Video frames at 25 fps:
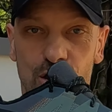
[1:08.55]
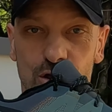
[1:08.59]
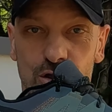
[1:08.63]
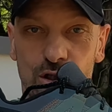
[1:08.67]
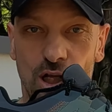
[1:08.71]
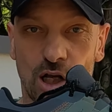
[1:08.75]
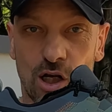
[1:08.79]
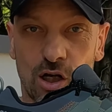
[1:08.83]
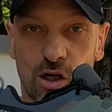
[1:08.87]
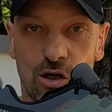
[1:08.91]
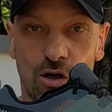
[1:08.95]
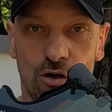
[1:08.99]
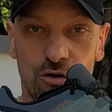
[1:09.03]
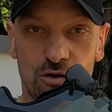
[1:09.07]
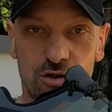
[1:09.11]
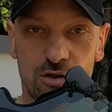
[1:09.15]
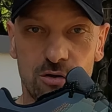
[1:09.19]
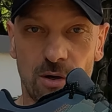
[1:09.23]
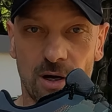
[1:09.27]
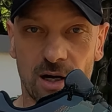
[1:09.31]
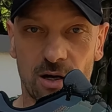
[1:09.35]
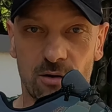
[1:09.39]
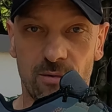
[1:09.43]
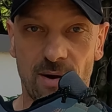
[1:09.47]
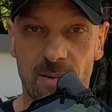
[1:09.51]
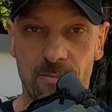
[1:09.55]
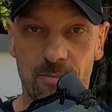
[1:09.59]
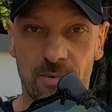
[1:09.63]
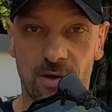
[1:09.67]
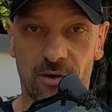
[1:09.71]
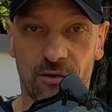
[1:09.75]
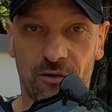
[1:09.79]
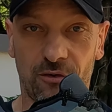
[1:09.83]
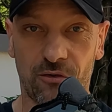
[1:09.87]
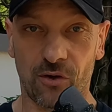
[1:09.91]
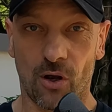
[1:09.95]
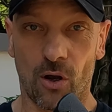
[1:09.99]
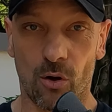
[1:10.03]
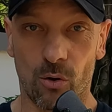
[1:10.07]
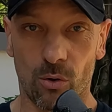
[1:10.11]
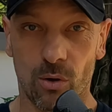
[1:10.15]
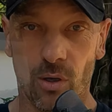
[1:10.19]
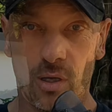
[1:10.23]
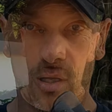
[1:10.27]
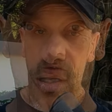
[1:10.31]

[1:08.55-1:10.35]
the contra grip sole.